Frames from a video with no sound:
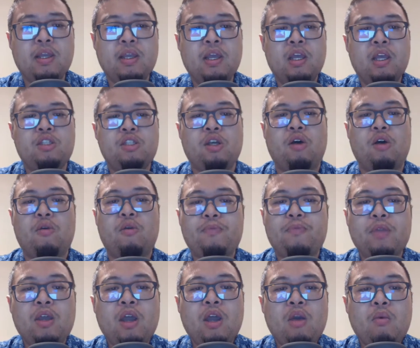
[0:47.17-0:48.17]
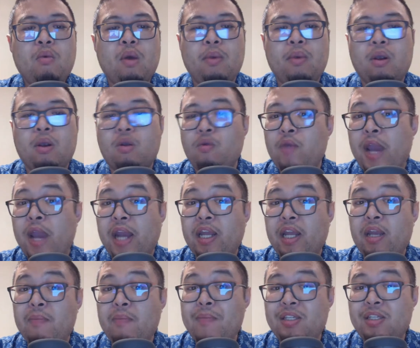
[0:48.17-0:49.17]
So, when we're creating
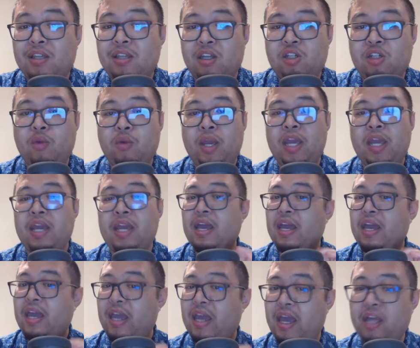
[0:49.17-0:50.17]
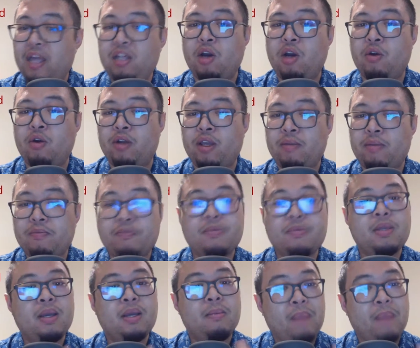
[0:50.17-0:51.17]
a message, we encode it
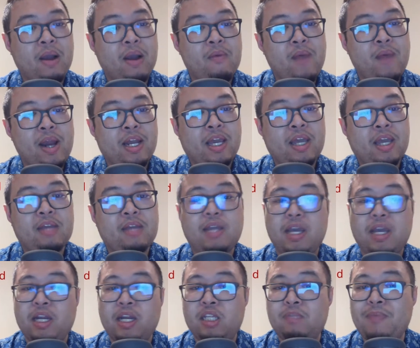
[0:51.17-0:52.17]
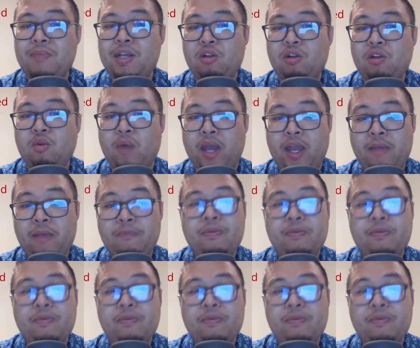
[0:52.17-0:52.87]
by writing it in a special way,